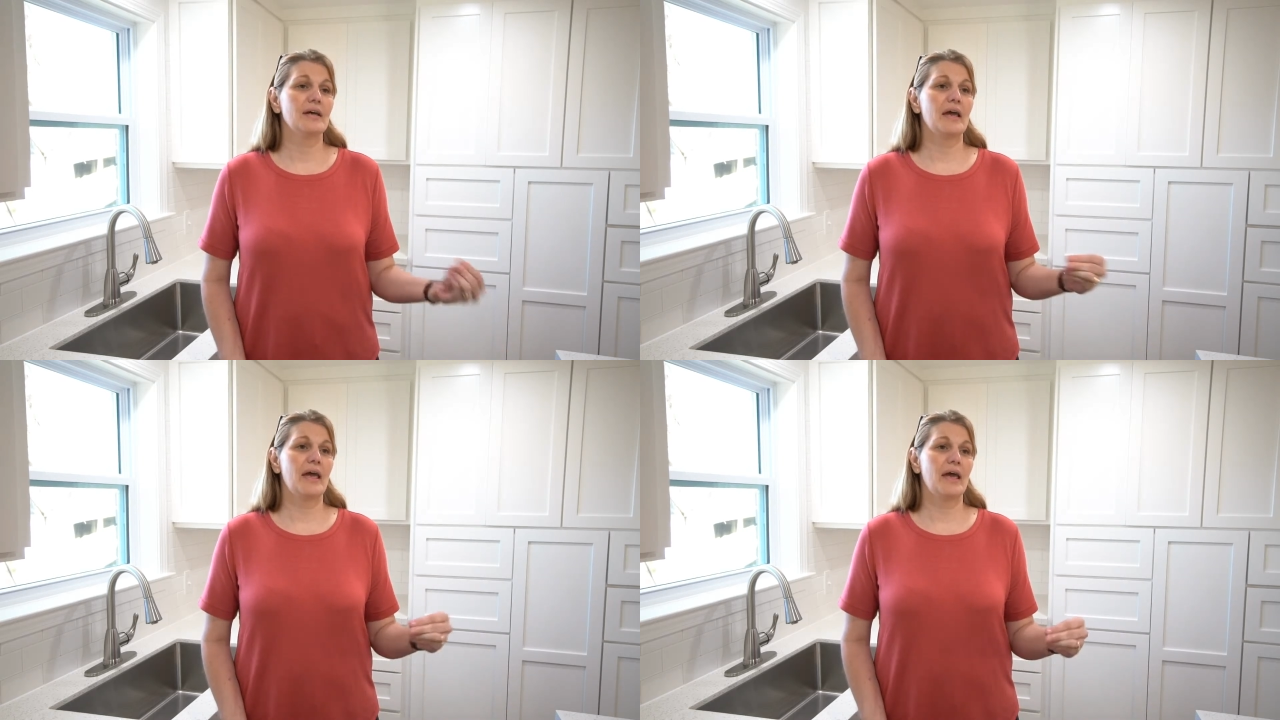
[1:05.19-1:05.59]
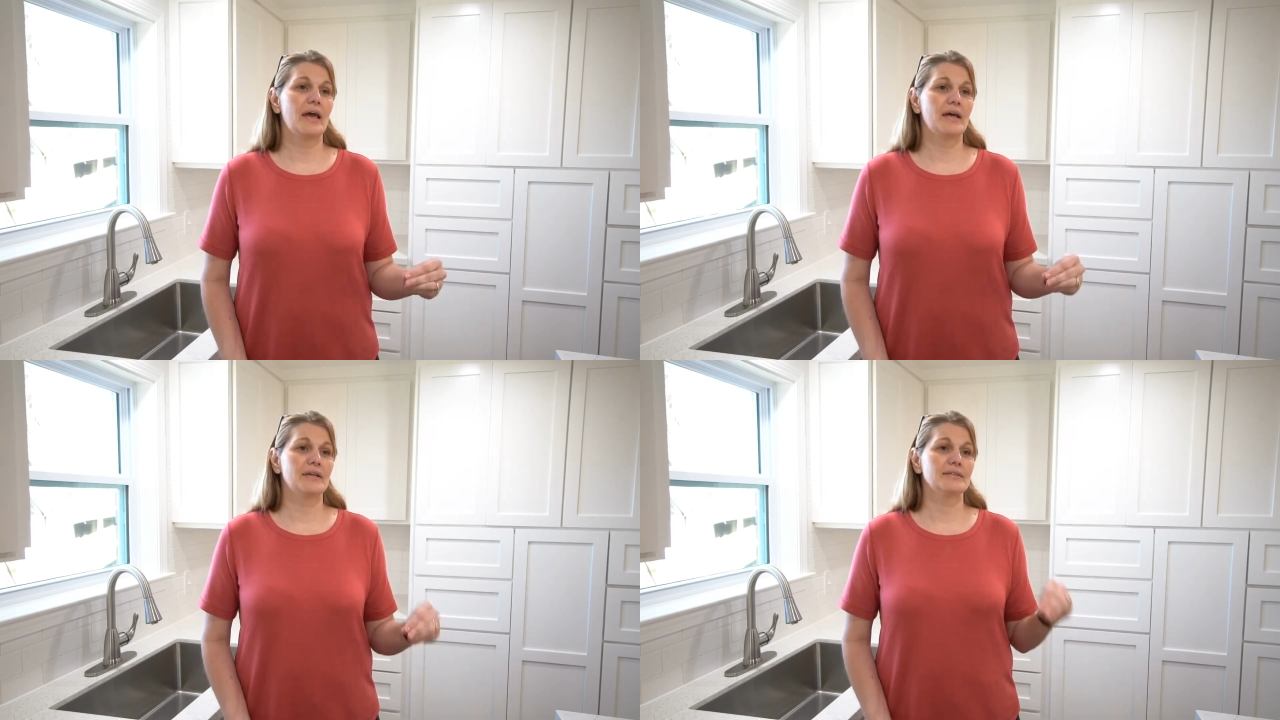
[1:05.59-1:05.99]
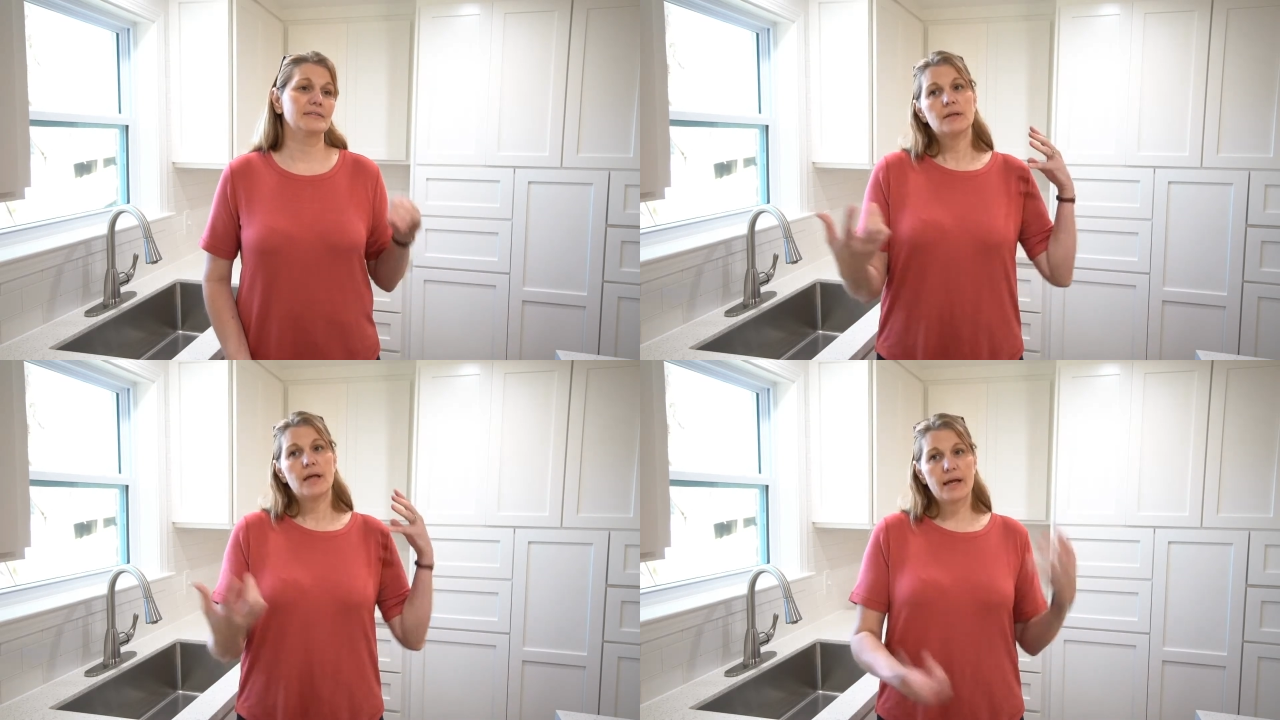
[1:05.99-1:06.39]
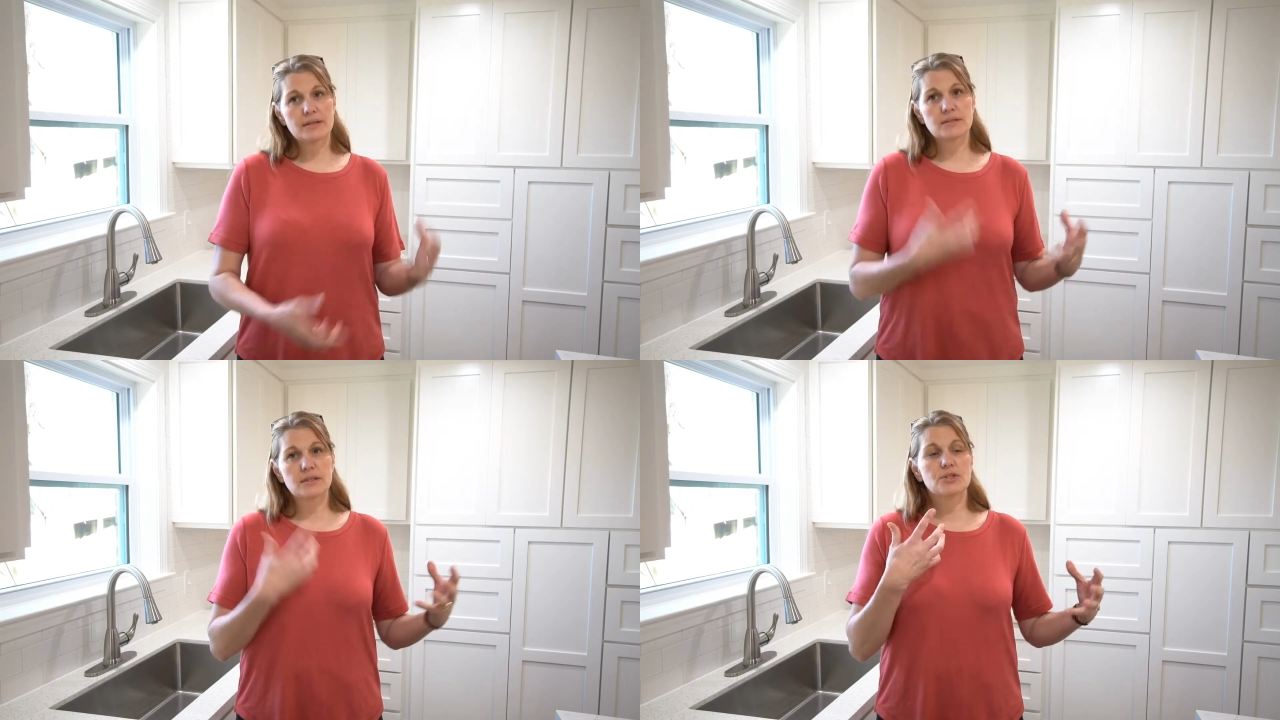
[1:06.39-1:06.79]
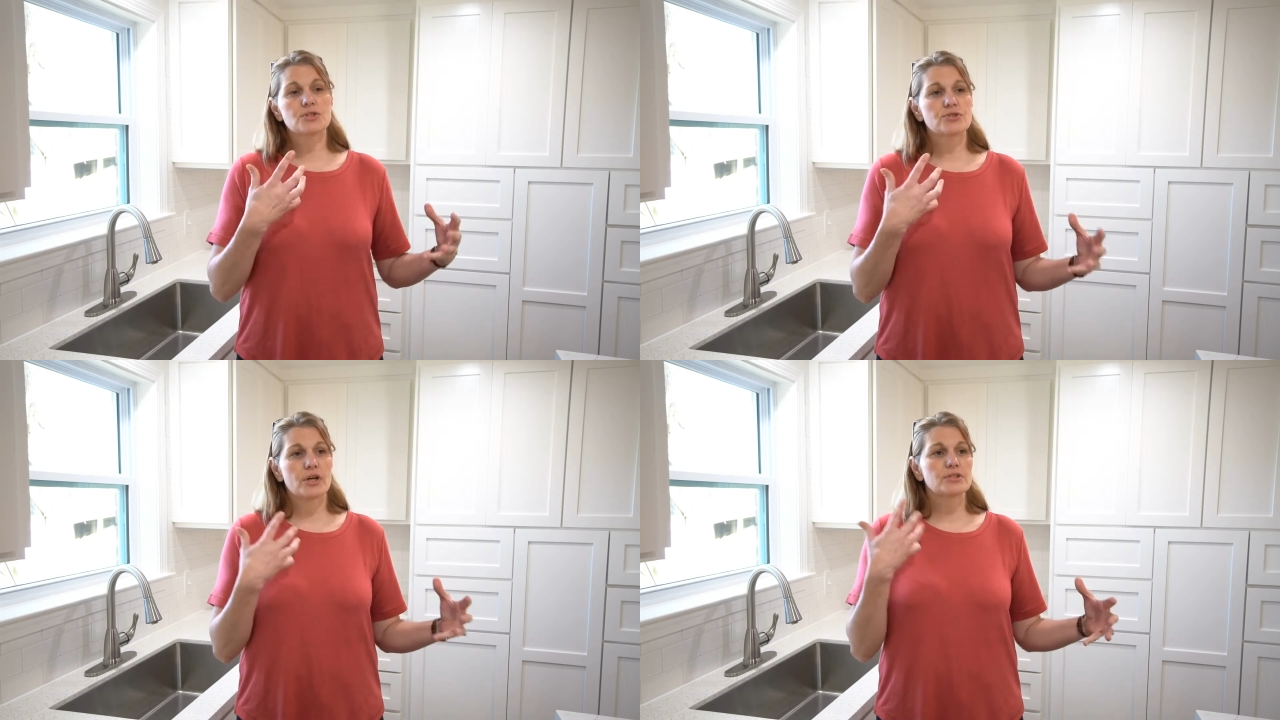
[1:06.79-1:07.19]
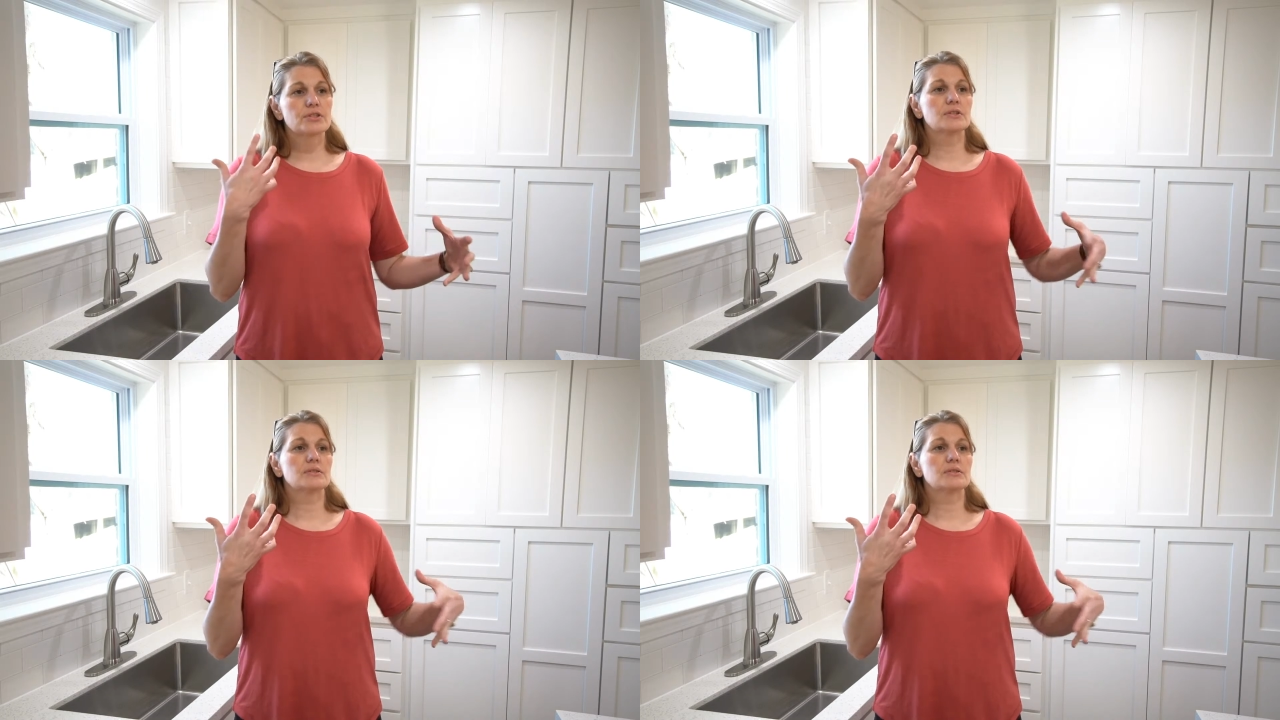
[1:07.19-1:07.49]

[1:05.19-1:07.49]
and as the construction